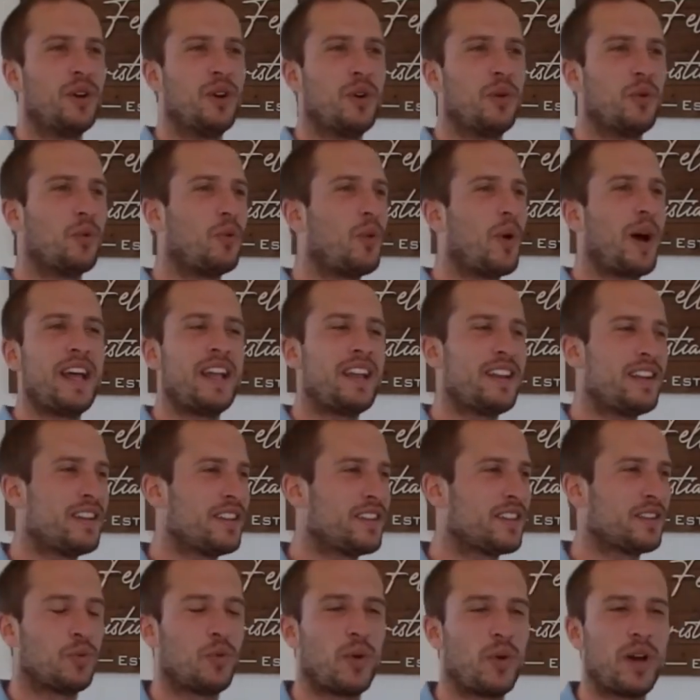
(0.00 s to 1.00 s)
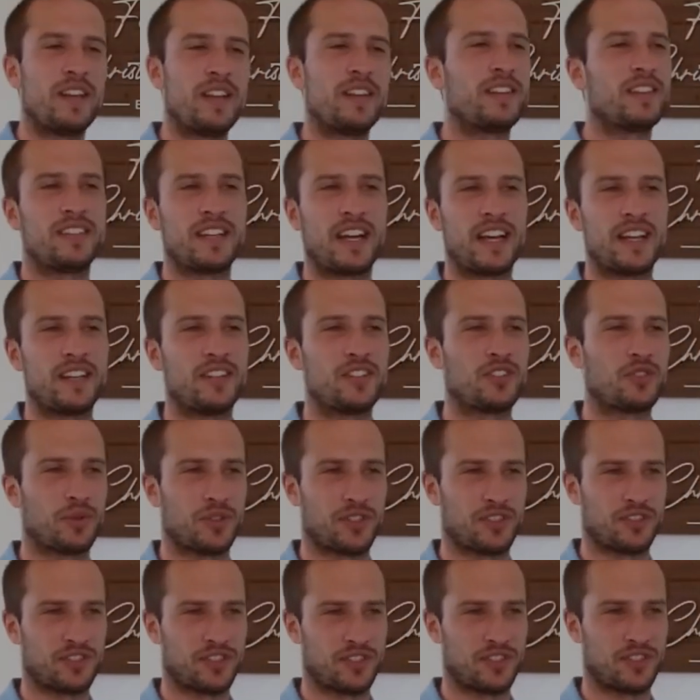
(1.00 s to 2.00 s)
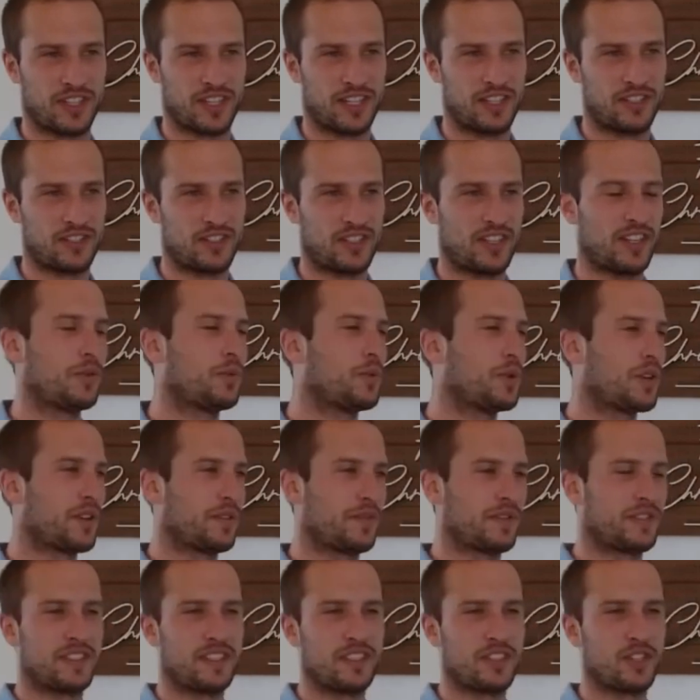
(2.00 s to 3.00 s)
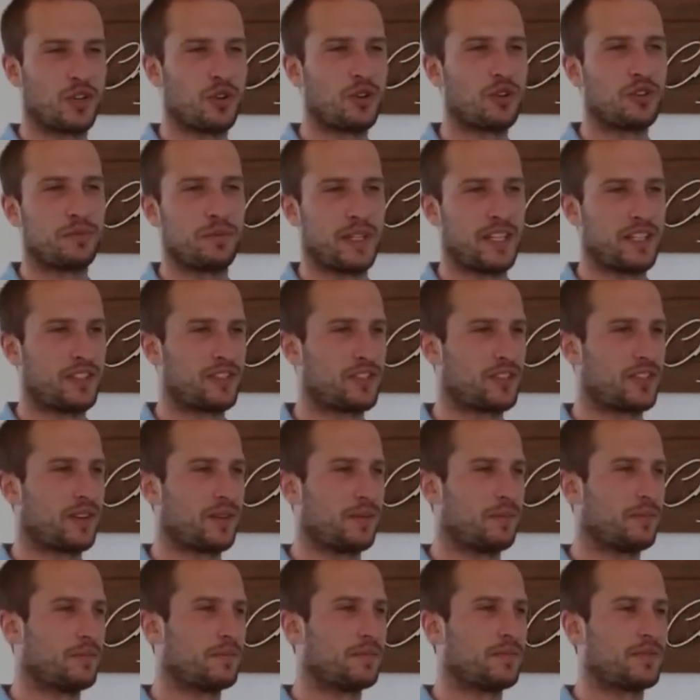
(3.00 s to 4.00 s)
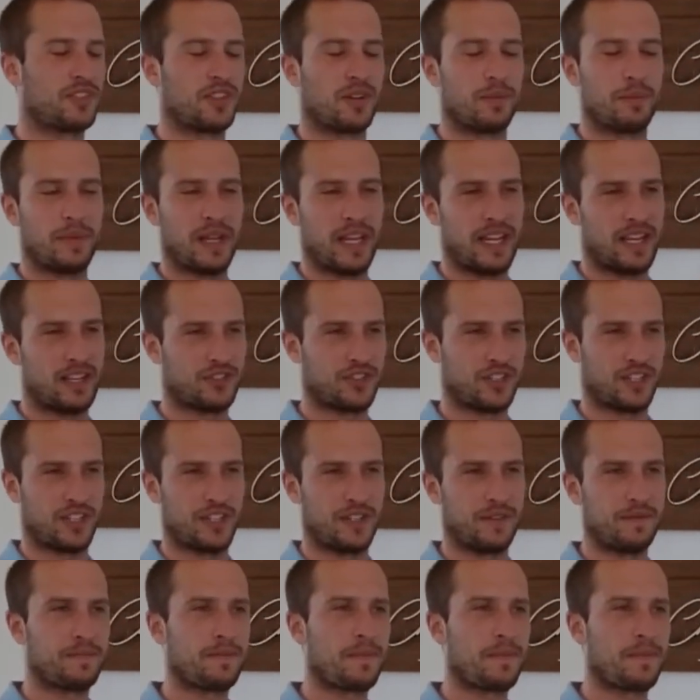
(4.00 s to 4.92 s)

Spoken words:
when did dinosaurs exist? And it would have told me some answer.